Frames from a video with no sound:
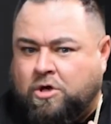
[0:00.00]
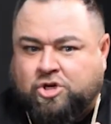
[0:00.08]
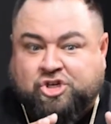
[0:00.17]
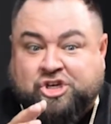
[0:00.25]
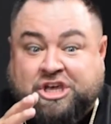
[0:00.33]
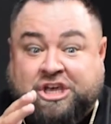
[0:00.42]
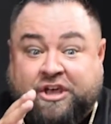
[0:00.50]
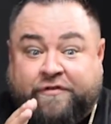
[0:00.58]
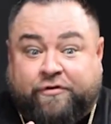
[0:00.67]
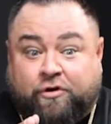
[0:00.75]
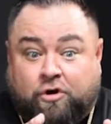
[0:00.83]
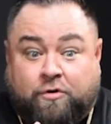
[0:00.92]
She
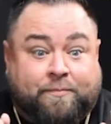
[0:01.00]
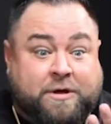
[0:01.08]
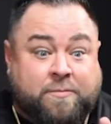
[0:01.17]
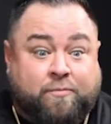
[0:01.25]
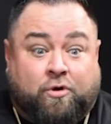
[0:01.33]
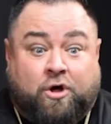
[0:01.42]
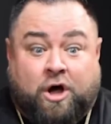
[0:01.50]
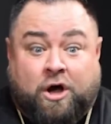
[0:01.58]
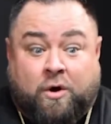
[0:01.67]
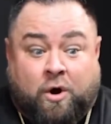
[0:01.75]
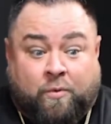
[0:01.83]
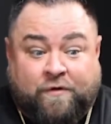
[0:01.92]
gives her people
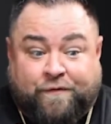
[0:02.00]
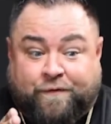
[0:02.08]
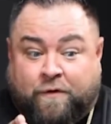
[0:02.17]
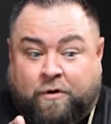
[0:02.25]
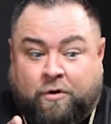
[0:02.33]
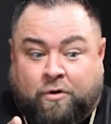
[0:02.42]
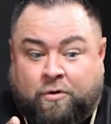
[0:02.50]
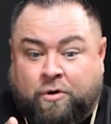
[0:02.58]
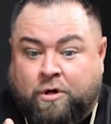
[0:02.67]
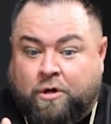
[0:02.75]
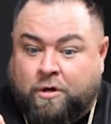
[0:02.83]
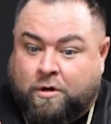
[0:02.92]
a referral.
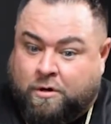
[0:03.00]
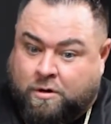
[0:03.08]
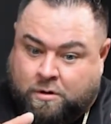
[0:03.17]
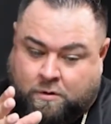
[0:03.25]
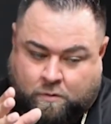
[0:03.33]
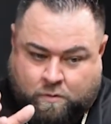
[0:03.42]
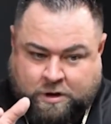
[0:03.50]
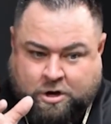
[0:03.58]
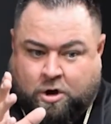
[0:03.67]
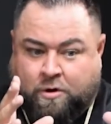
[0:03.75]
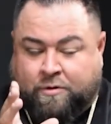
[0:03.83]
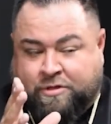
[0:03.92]

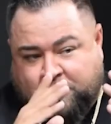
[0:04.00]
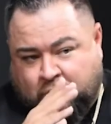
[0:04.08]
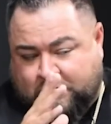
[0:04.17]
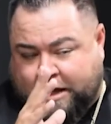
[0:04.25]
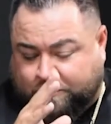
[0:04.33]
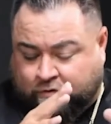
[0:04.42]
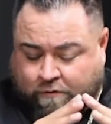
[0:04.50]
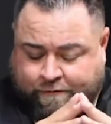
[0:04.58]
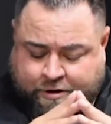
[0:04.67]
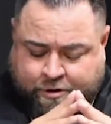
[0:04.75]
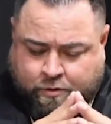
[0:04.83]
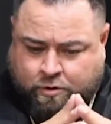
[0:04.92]
And you're allowed to over
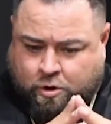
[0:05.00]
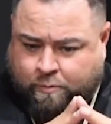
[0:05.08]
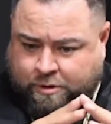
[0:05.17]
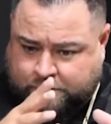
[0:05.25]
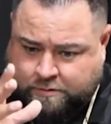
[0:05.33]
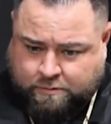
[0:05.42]
there in Oklahoma.